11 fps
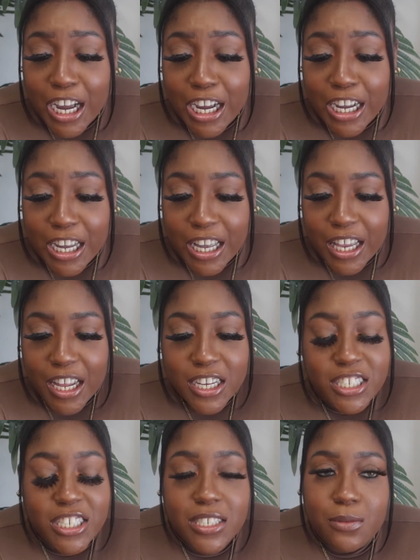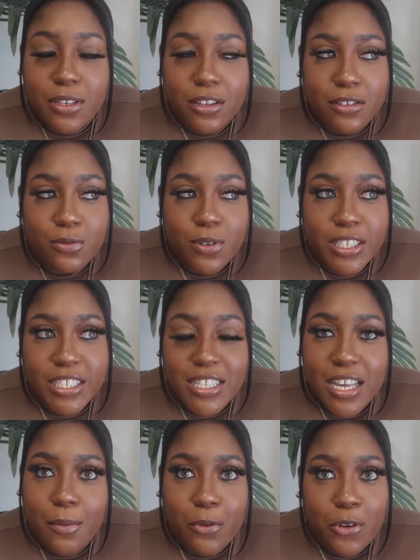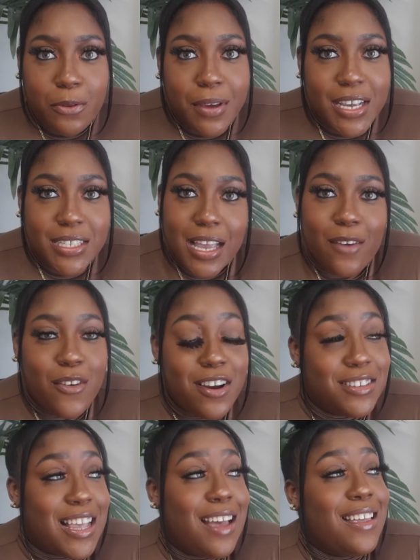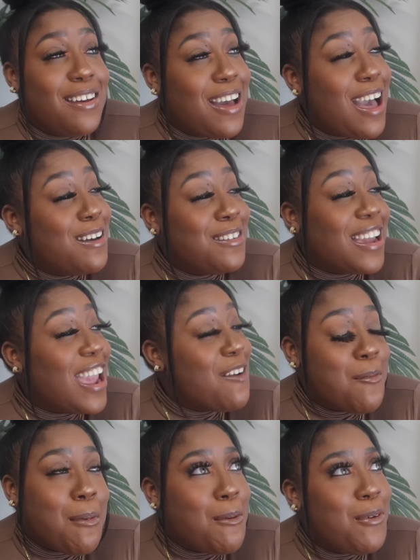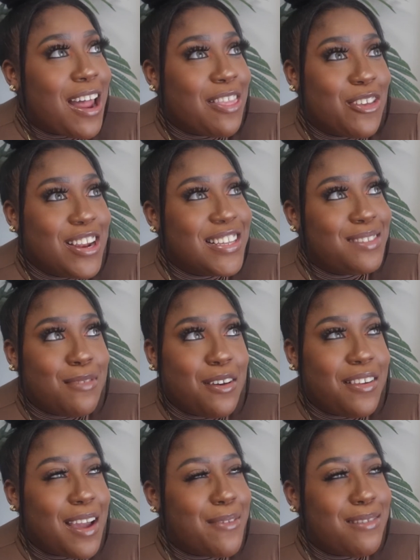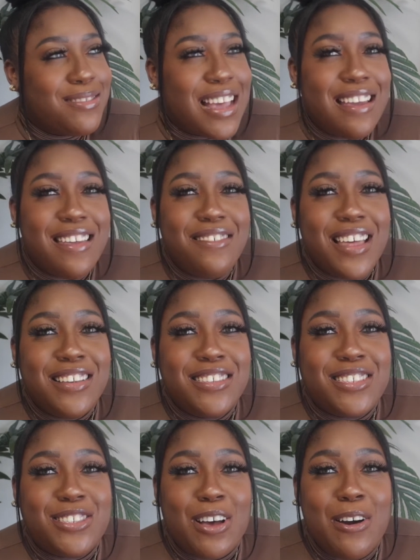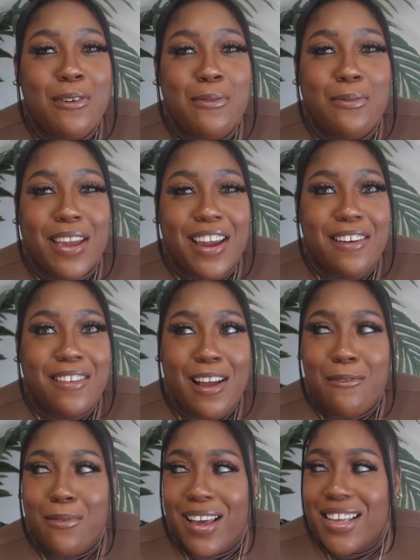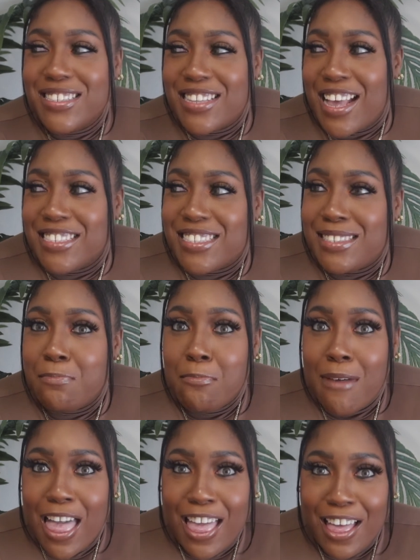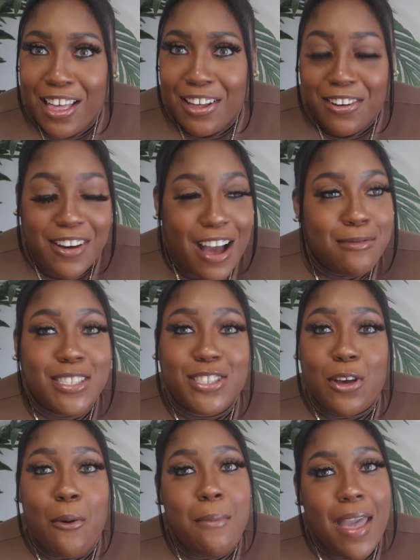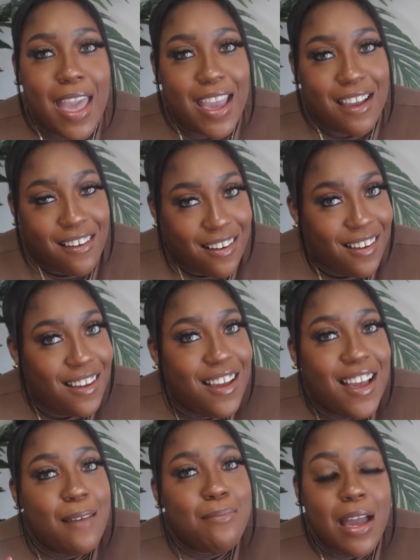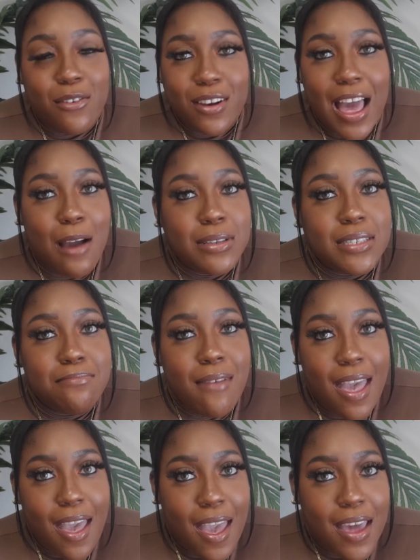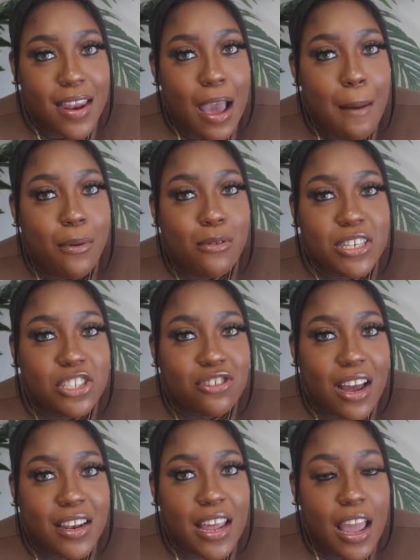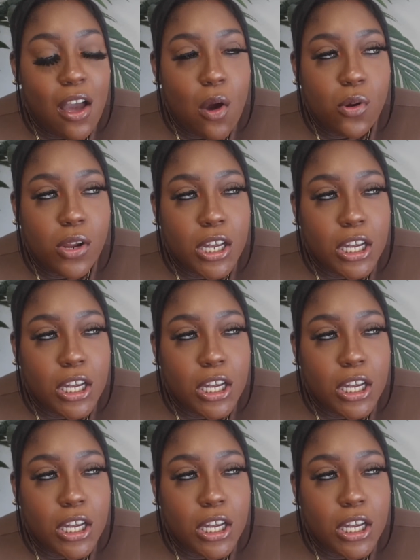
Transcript: good. She's one of those ones that sneak up on you, because at first I can't remember what I thought it smelled like, but I was like, ew, that is so weird. Like, what is that smell? I was so mad, y'all. I'm not gonna lie, I was mad. But when she dried down,